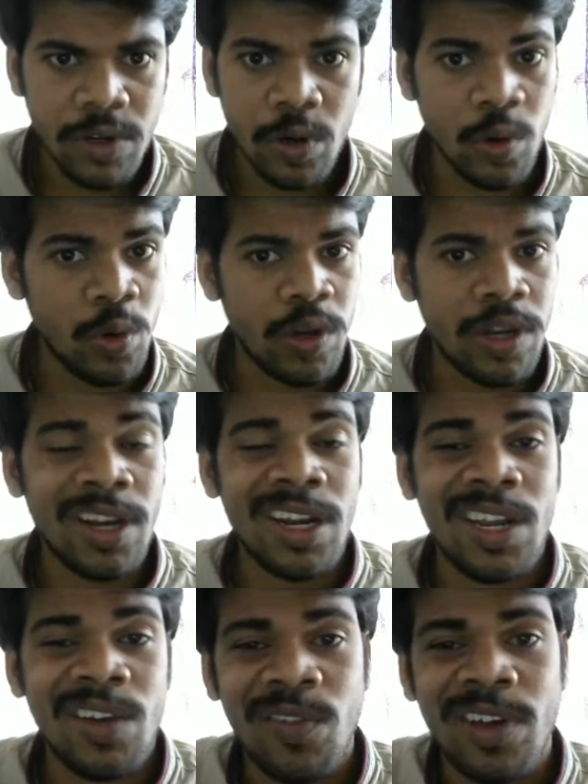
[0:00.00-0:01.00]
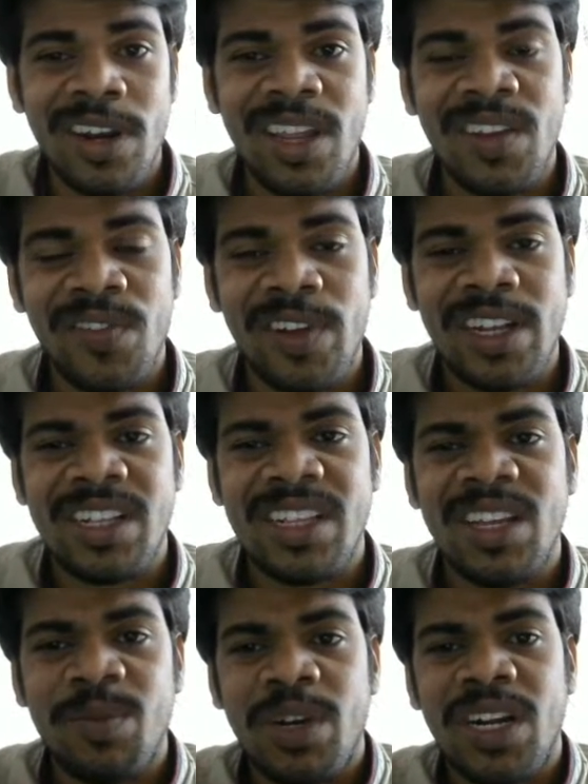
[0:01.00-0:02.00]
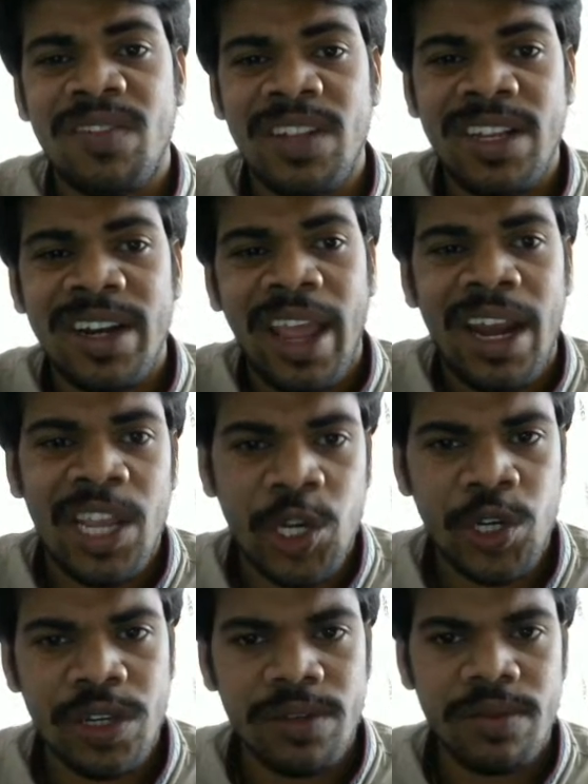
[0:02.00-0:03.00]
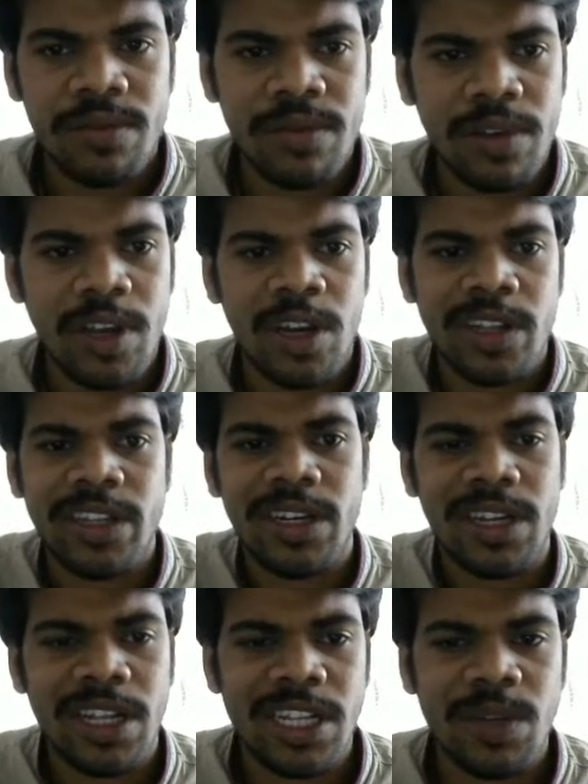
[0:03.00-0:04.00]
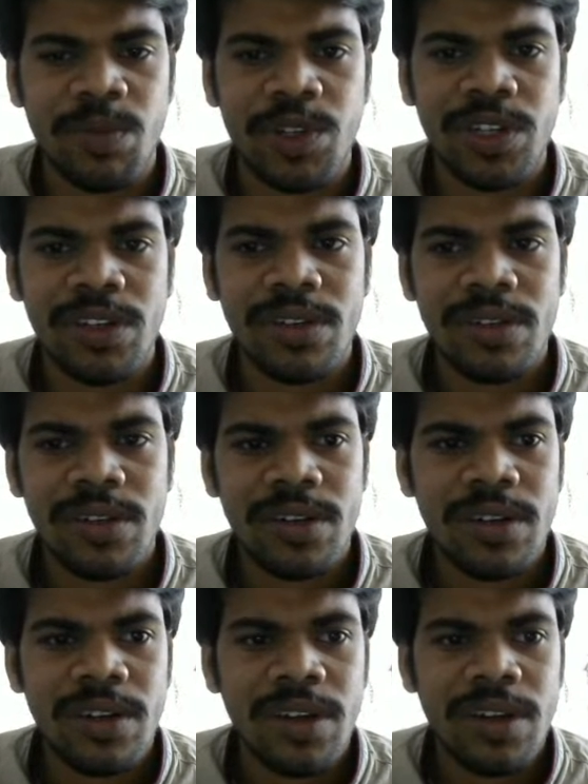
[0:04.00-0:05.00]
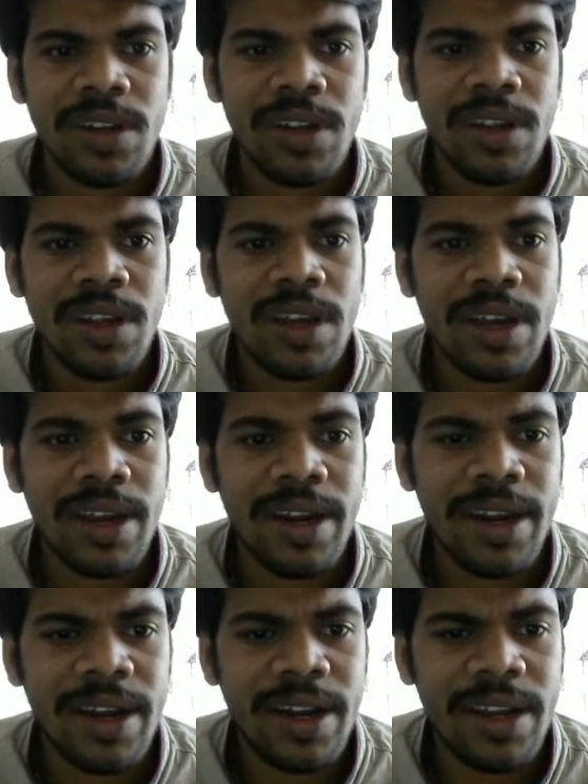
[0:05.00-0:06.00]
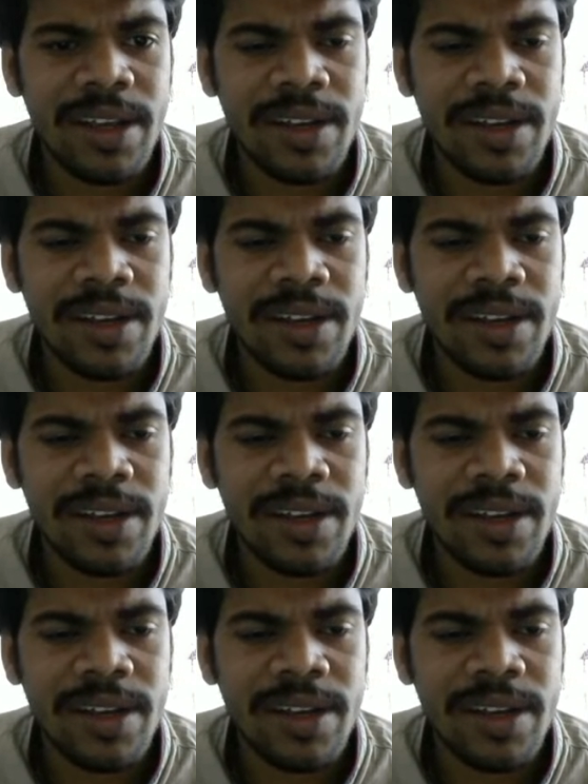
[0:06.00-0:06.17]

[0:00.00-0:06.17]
Glucagon never affects the blood vessel dilation, oxygen consumption, and